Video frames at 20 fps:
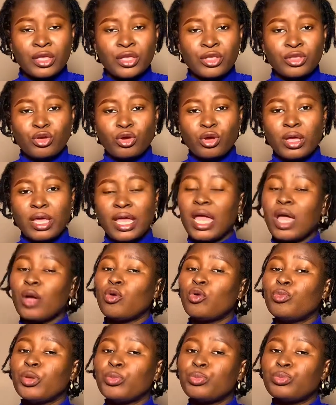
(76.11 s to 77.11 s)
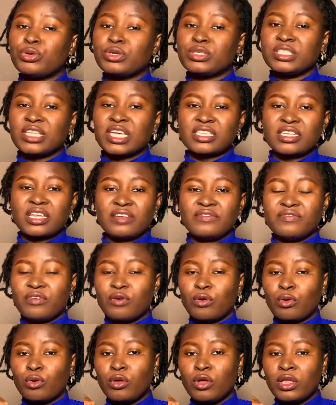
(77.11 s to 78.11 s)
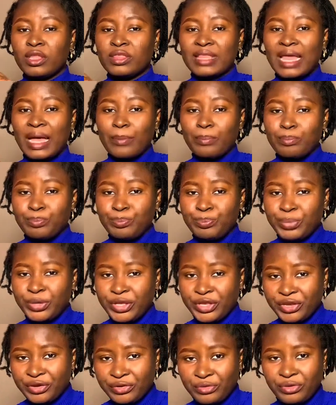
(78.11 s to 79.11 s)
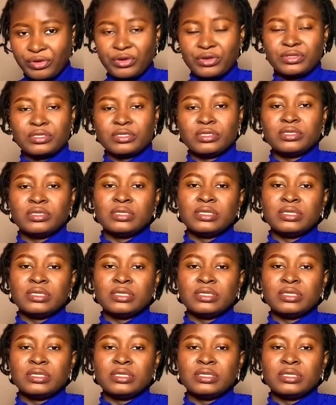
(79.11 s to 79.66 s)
your hair will be protected for that period